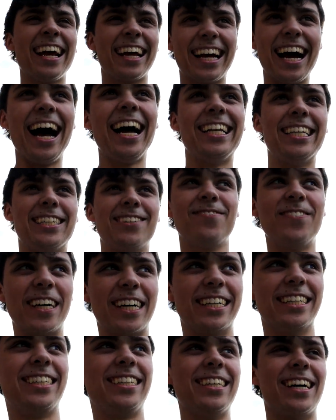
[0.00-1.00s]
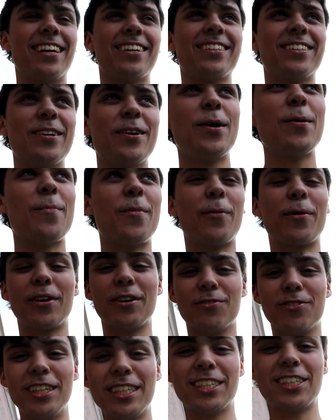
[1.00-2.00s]
God, this fucking sucks. We're
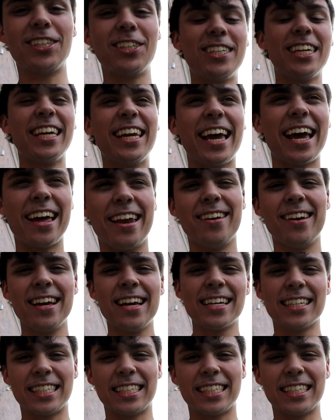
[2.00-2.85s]
gonna research again,